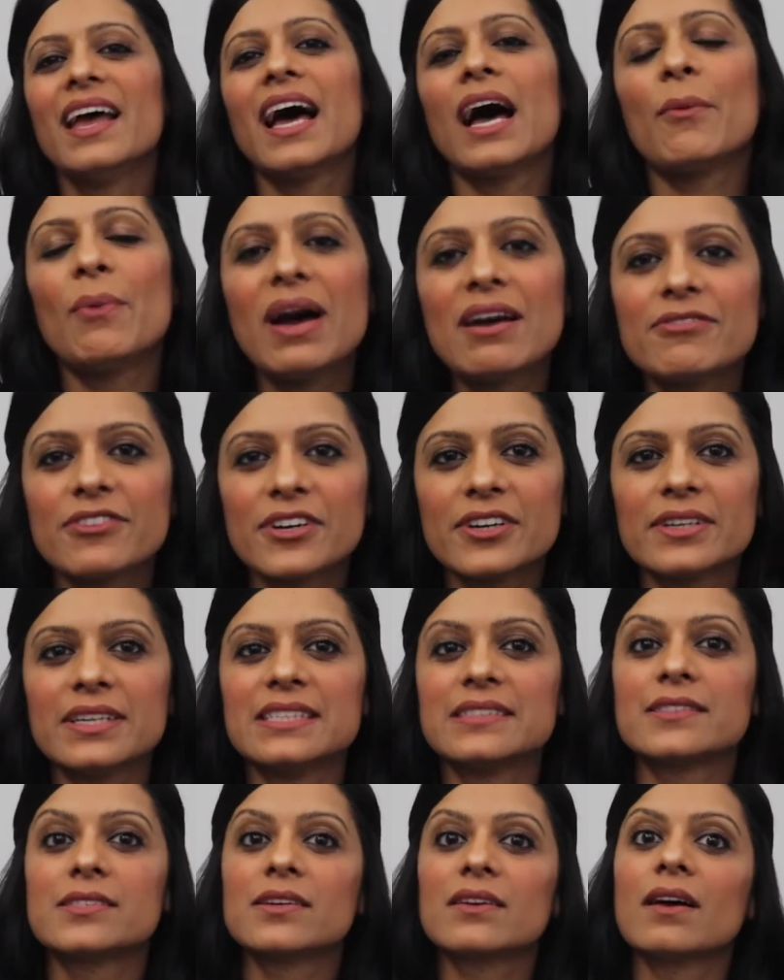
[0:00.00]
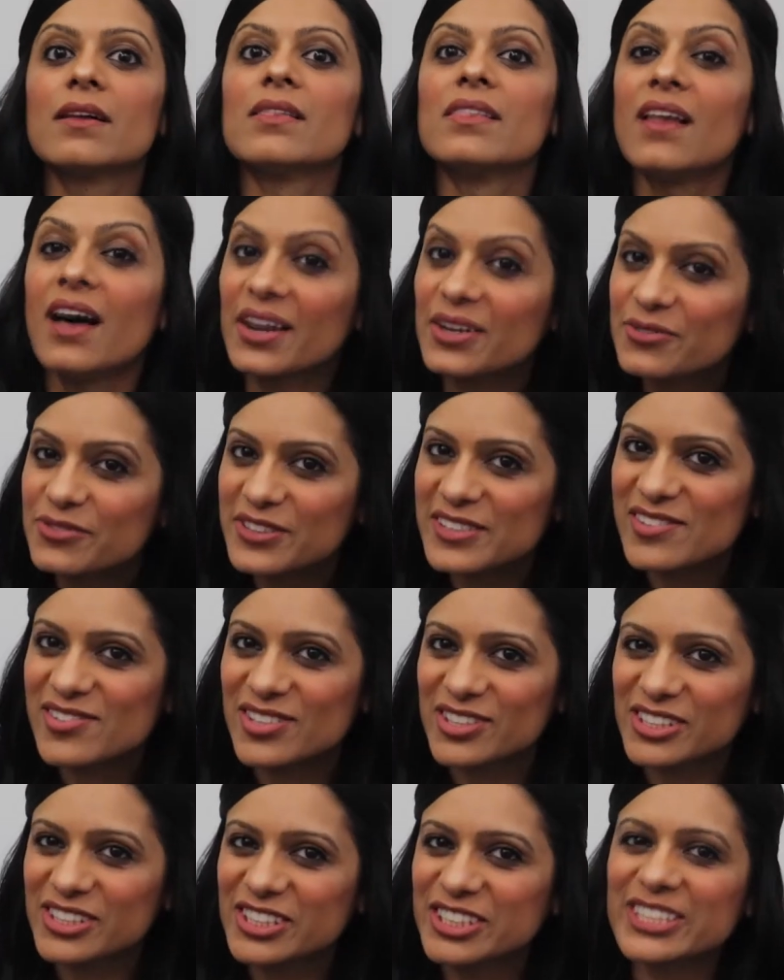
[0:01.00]
However, it took a lot of
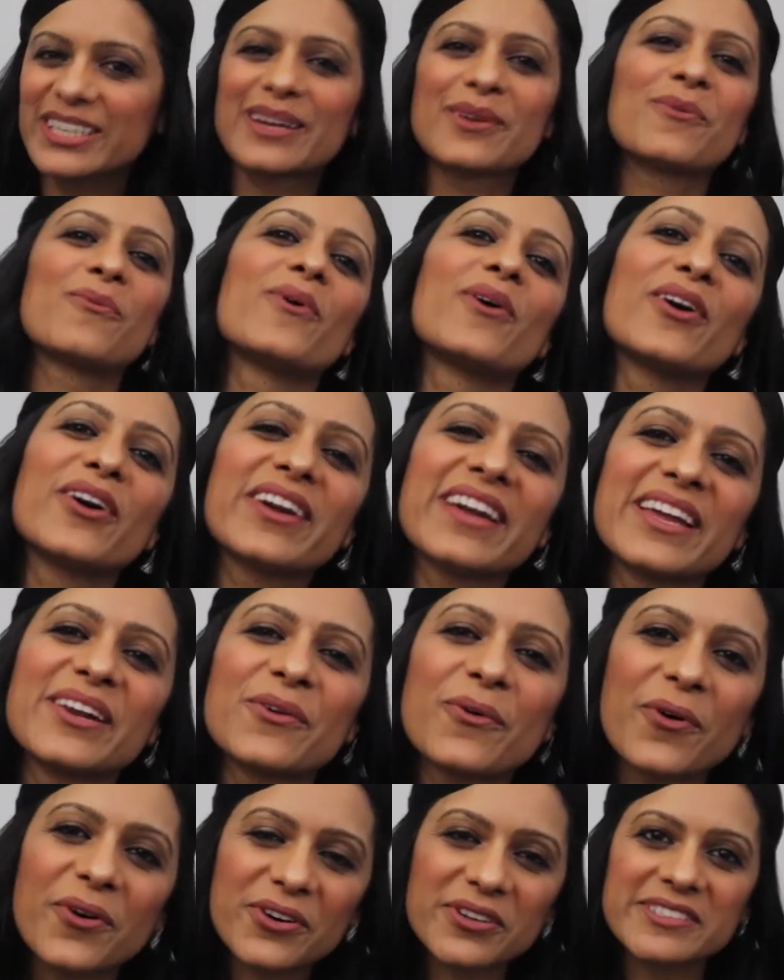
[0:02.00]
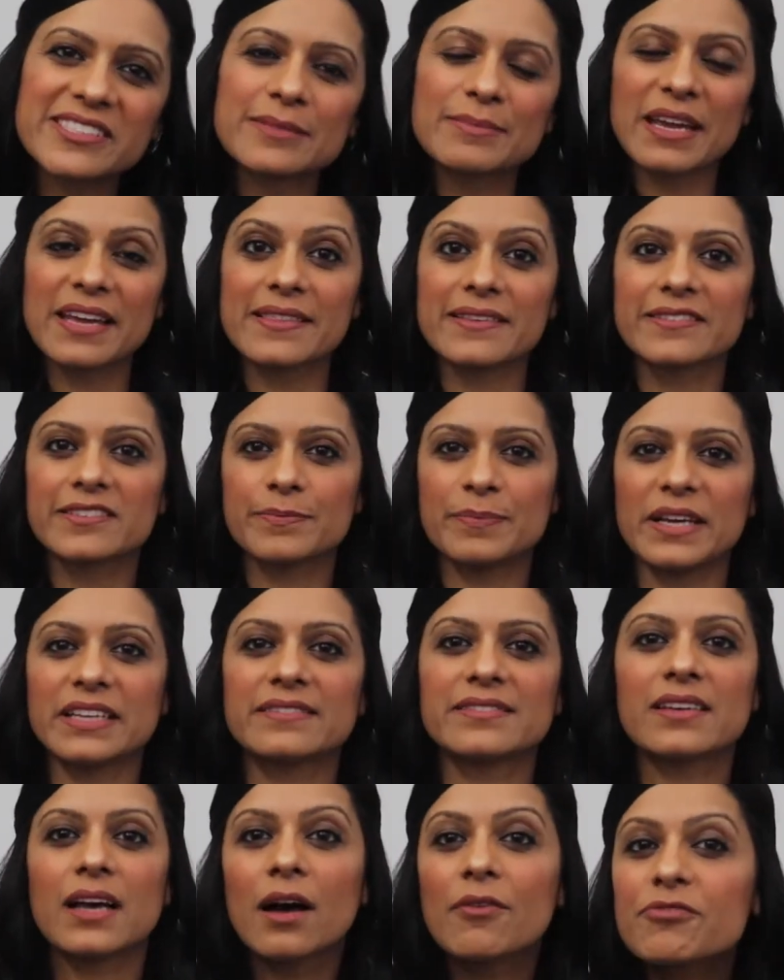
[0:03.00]
research and work in order to make the
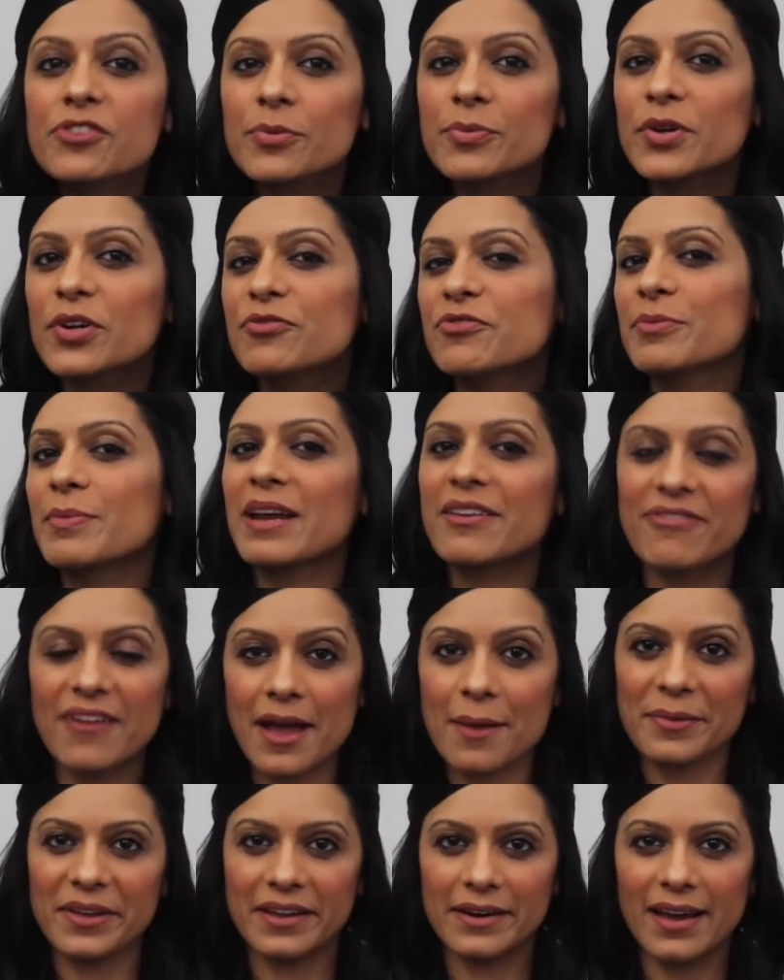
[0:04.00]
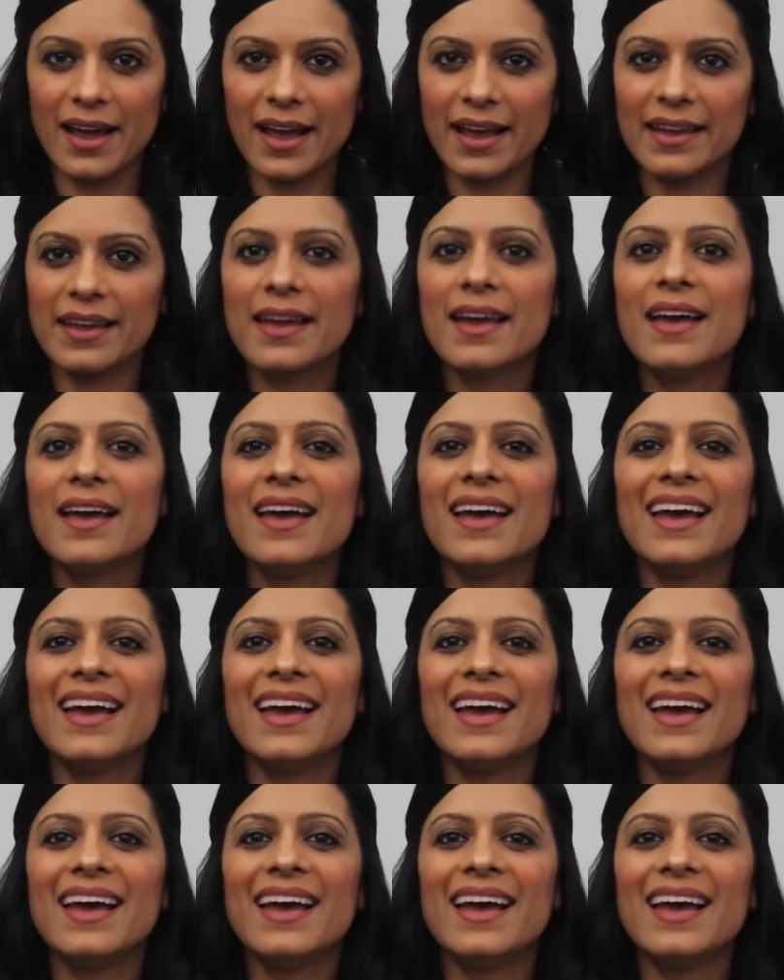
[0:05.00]
space comfortable for my family and I,